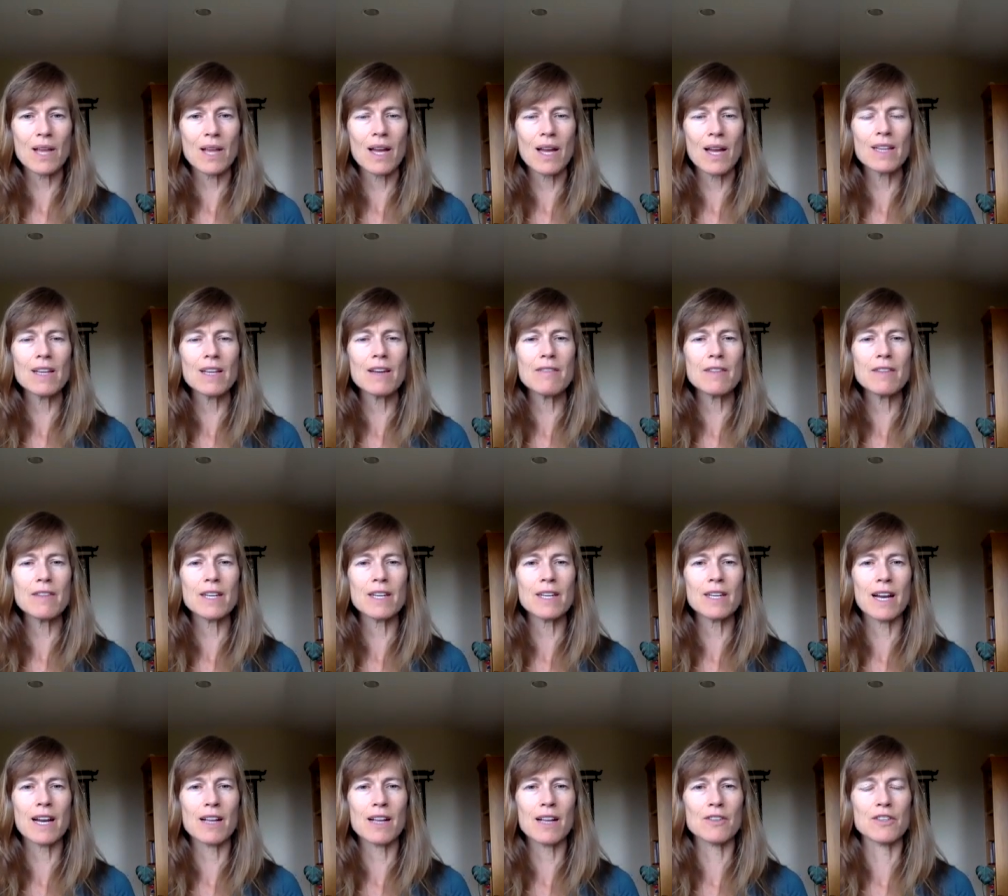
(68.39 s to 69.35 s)
I love the
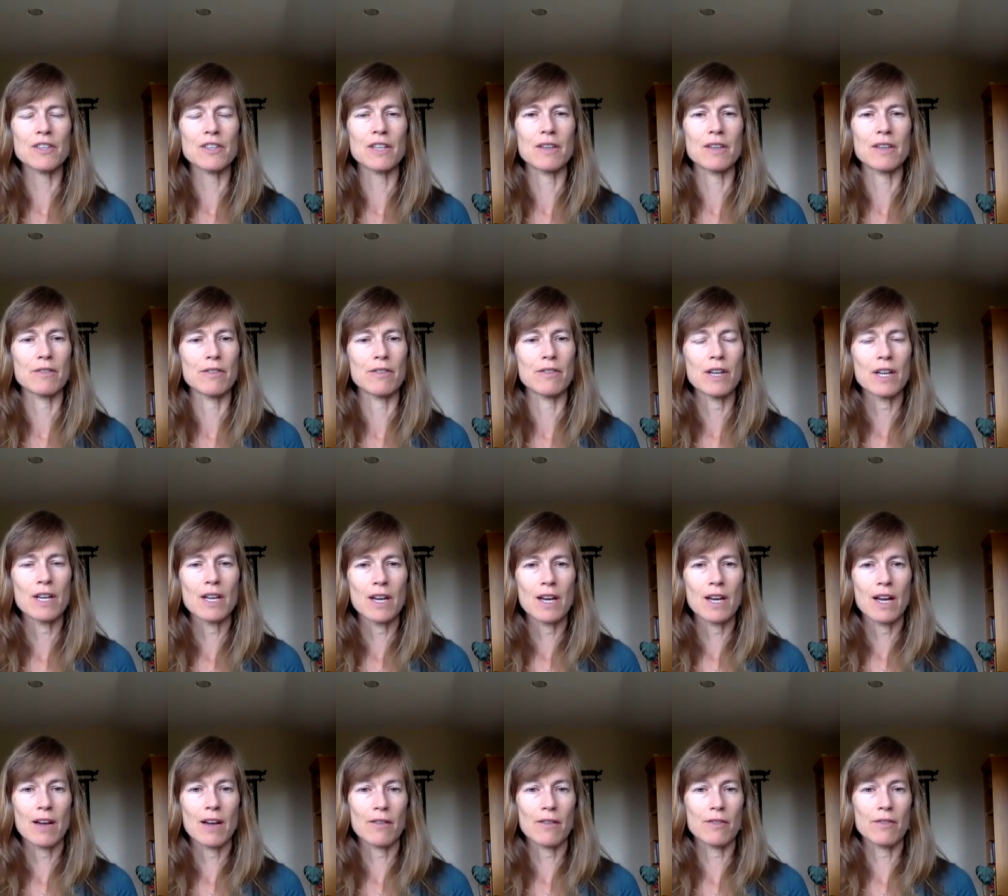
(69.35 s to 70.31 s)
analogy
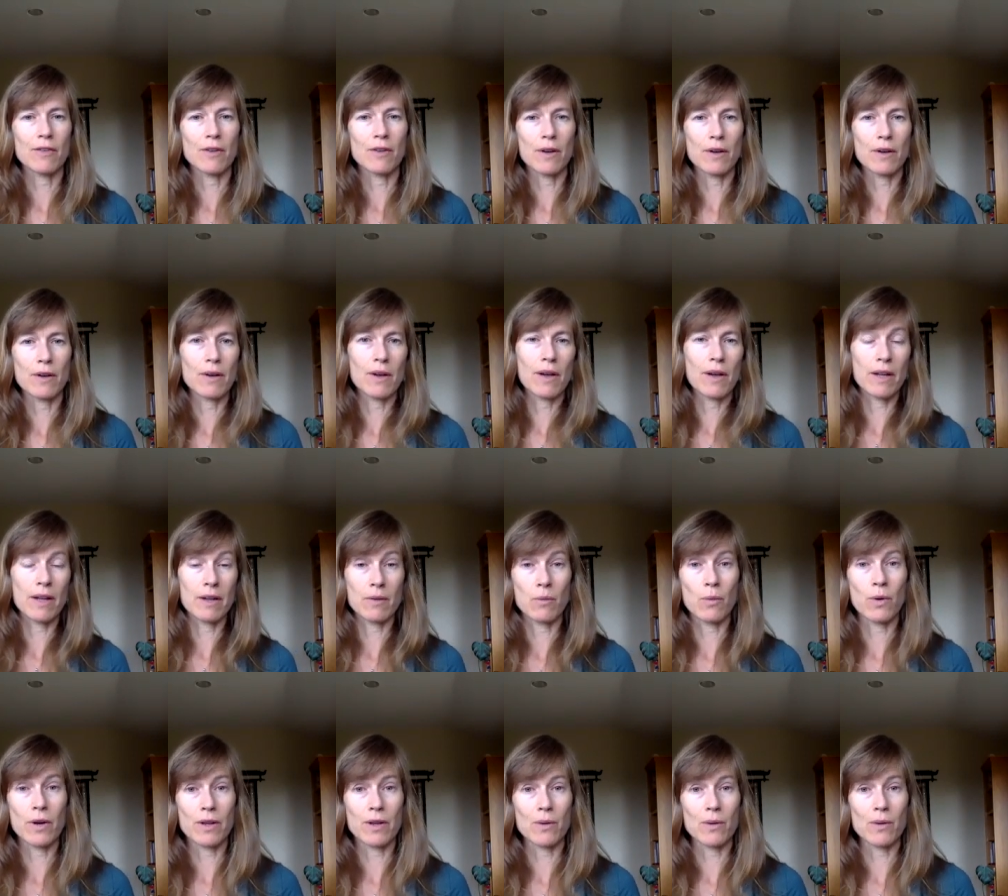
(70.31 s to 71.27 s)
of and
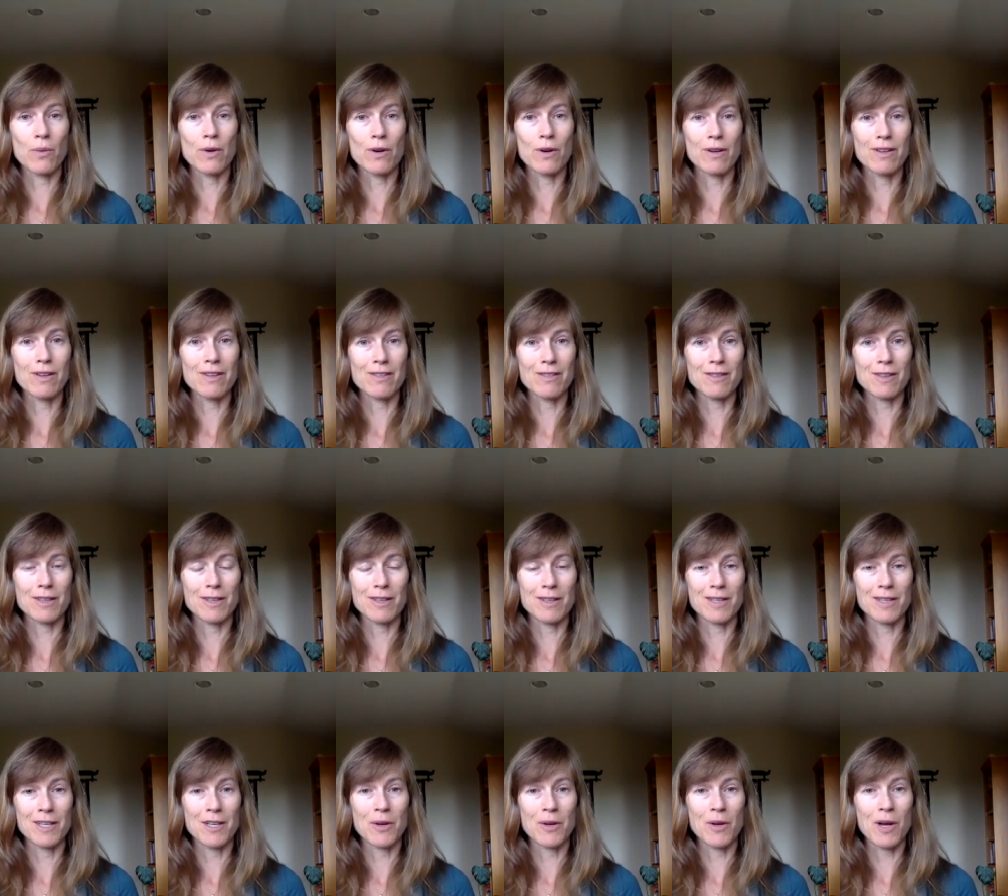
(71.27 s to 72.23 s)
where the word is
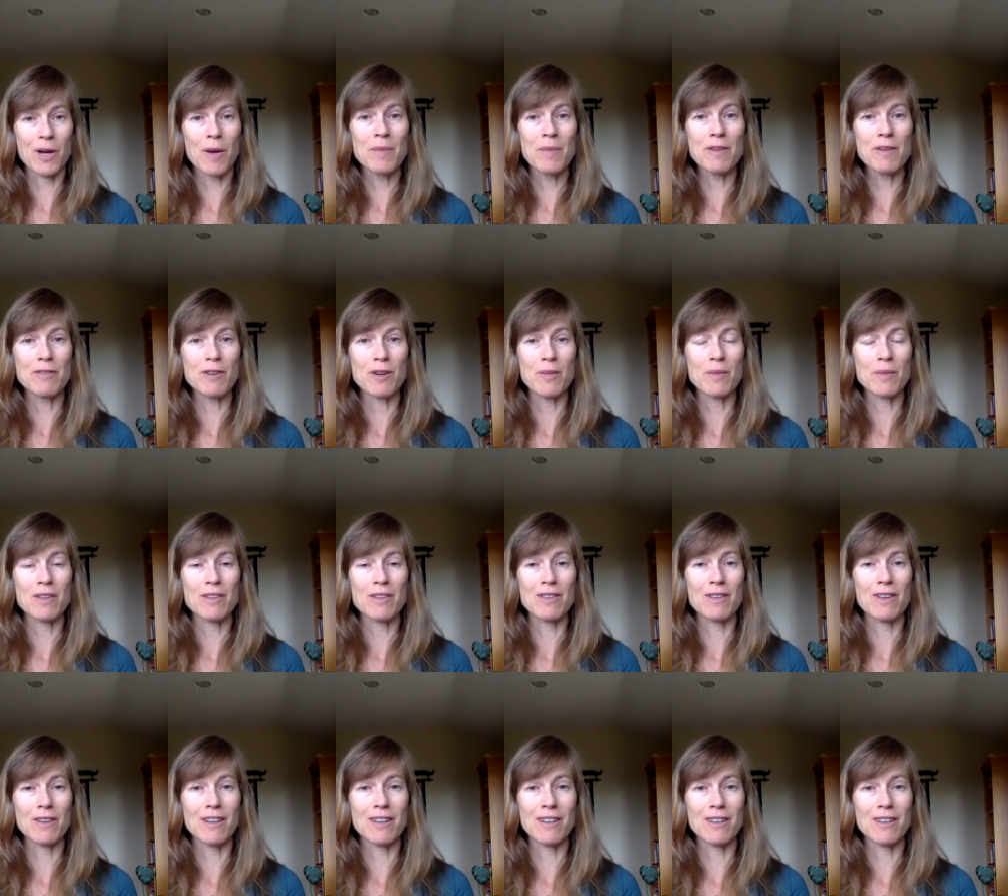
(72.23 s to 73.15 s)
coming from is